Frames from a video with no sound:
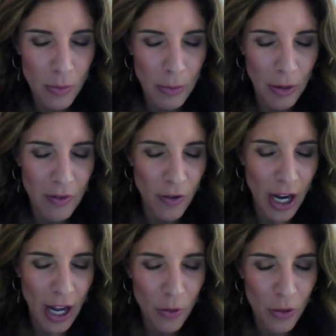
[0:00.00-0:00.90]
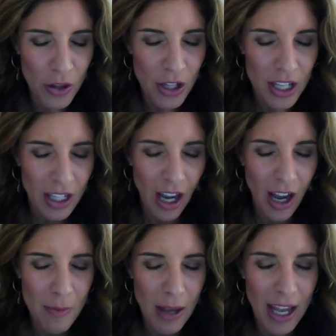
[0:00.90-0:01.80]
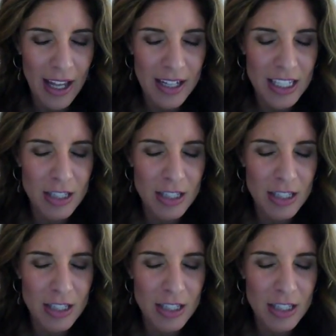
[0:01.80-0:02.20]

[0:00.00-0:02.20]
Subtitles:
We pray for health and